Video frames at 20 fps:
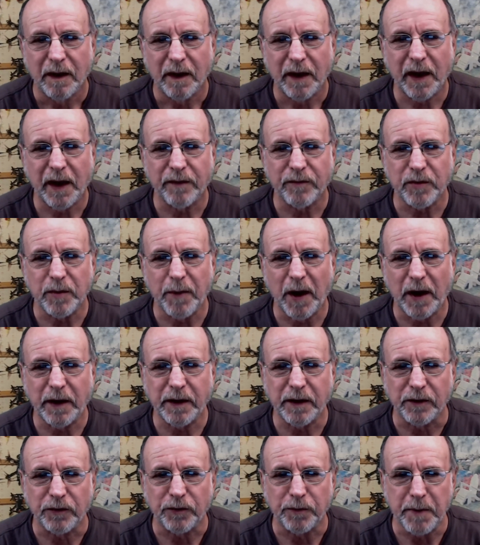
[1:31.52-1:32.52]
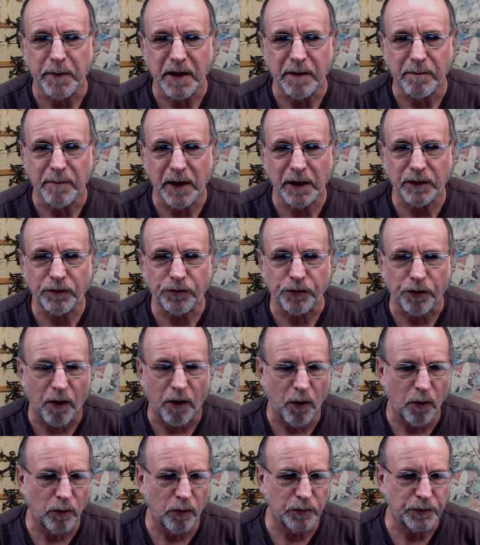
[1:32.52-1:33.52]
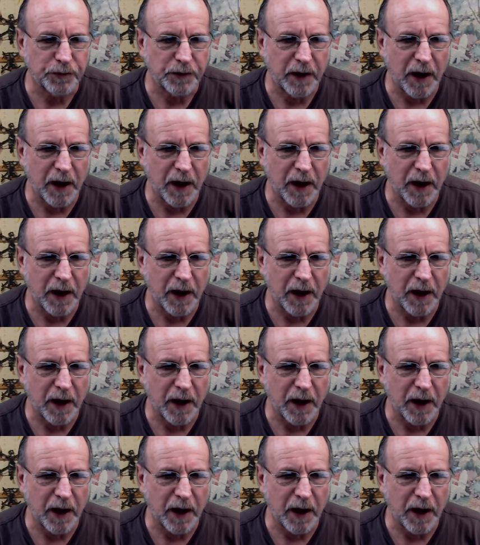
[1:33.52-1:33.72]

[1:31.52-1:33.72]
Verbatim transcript: Hey everybody, it's me, Mitch, old